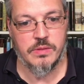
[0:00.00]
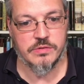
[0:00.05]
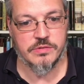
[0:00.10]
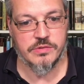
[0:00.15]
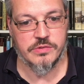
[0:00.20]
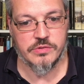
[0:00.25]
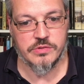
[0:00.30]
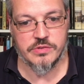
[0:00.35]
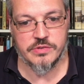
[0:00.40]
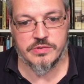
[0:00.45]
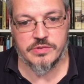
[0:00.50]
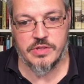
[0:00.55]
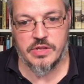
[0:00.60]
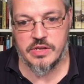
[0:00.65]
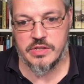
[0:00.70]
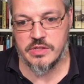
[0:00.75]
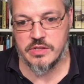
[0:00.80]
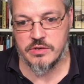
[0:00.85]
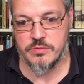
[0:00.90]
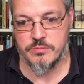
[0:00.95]
this
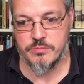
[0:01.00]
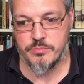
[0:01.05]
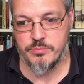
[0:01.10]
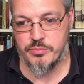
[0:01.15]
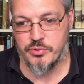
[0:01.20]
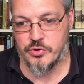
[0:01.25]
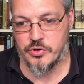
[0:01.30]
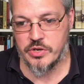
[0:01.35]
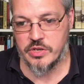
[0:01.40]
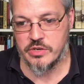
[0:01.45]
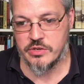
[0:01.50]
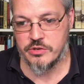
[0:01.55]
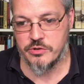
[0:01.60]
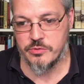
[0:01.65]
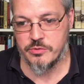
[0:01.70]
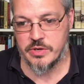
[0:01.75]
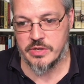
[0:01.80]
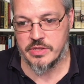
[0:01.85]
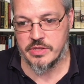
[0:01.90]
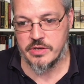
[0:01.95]
line that I'm pointing to
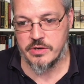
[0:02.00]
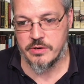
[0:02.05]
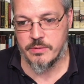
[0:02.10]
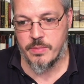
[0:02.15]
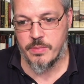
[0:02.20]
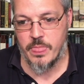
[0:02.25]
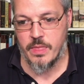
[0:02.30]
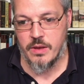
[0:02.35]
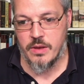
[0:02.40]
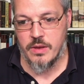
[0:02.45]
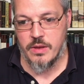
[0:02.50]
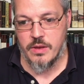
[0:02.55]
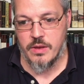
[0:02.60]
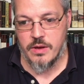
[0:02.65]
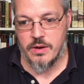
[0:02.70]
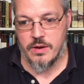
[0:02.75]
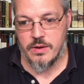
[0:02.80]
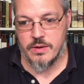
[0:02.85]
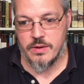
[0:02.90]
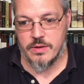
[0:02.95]
right there,
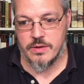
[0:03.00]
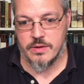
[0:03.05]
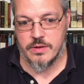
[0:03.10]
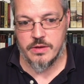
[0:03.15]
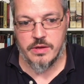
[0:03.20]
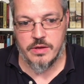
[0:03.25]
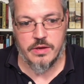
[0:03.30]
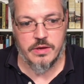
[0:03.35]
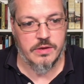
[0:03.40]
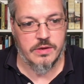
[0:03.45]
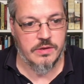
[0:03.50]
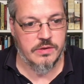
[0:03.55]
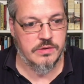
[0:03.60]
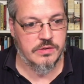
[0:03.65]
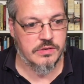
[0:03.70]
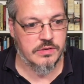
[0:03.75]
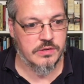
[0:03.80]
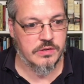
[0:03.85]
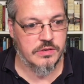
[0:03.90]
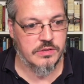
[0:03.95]
and
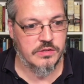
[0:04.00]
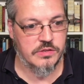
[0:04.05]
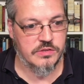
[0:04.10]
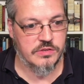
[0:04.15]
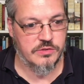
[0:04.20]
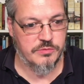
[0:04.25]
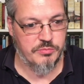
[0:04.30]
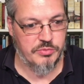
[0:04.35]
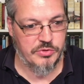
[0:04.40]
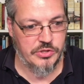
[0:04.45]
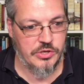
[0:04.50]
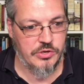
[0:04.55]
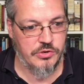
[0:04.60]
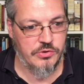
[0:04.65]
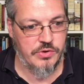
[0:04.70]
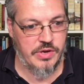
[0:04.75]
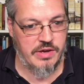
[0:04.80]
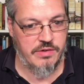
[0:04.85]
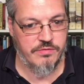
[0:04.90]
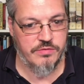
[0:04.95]
this is below
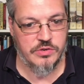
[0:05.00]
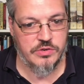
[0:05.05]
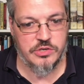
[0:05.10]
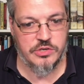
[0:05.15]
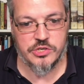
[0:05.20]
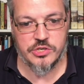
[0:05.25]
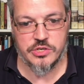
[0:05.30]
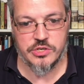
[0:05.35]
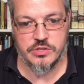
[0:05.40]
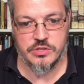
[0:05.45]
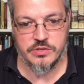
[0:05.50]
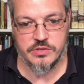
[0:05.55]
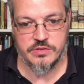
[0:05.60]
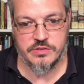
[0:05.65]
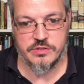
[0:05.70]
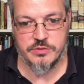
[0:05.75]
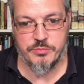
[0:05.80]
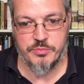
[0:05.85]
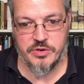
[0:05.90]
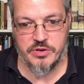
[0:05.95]
average, this
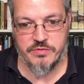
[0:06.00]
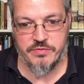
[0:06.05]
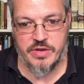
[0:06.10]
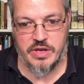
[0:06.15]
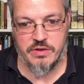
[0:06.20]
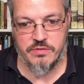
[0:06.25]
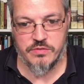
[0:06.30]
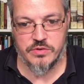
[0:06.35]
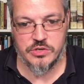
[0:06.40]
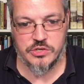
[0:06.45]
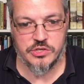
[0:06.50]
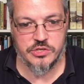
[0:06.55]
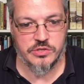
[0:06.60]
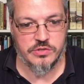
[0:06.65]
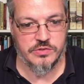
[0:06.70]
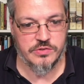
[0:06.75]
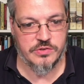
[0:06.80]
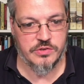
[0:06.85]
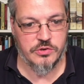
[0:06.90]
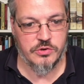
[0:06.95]
is above average.
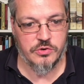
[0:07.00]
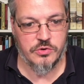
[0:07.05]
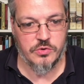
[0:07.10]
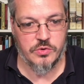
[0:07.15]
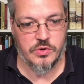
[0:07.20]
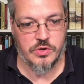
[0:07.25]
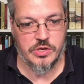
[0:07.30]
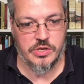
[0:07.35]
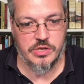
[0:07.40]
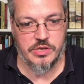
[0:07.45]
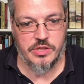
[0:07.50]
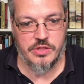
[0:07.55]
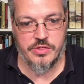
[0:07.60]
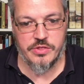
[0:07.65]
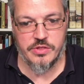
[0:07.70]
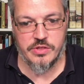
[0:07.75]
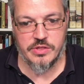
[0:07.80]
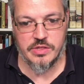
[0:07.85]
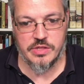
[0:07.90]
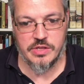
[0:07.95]
And so
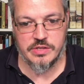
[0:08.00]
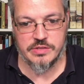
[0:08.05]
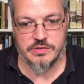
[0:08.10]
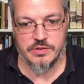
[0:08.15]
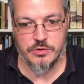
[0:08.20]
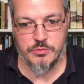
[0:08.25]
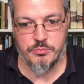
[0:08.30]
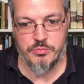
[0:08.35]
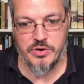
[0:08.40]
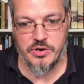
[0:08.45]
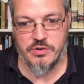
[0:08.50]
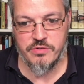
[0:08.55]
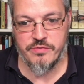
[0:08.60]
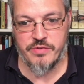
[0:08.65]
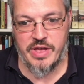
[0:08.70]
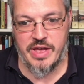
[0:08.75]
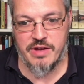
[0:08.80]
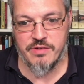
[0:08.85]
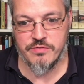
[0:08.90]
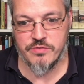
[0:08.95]
anything that's above
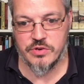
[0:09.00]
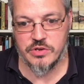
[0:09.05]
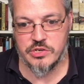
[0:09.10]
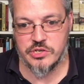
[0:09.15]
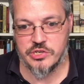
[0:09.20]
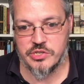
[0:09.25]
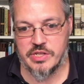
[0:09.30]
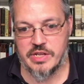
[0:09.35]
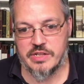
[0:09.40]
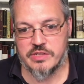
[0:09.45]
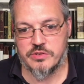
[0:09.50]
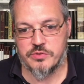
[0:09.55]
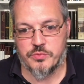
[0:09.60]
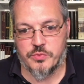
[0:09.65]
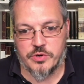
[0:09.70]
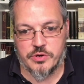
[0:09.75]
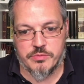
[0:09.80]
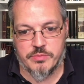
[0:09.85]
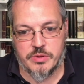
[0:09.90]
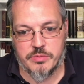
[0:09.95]
average, that's
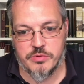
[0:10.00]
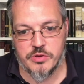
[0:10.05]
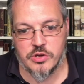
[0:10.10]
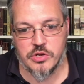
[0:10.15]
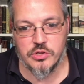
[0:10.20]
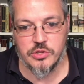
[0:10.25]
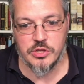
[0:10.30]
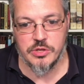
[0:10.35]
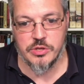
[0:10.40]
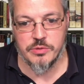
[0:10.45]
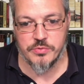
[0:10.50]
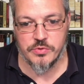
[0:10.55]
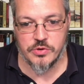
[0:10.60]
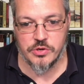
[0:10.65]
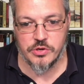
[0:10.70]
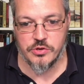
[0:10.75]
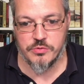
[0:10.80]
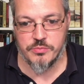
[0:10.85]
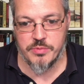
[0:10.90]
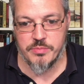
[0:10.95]
where maybe a clip
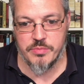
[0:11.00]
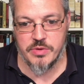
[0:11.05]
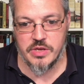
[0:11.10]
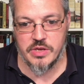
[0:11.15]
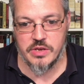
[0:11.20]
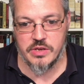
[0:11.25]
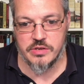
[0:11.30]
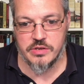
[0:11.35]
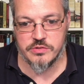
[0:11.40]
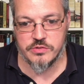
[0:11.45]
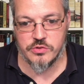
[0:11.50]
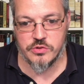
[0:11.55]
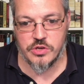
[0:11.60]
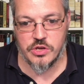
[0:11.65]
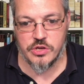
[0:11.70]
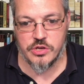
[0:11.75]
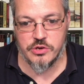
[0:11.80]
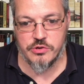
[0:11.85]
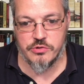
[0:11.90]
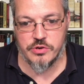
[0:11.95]
could be made. So you
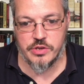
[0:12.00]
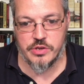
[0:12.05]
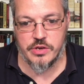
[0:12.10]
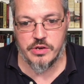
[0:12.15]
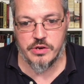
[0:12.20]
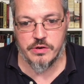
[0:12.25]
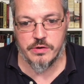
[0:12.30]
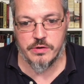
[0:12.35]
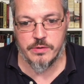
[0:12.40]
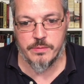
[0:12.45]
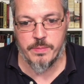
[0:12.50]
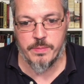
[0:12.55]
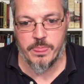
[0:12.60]
could go to here,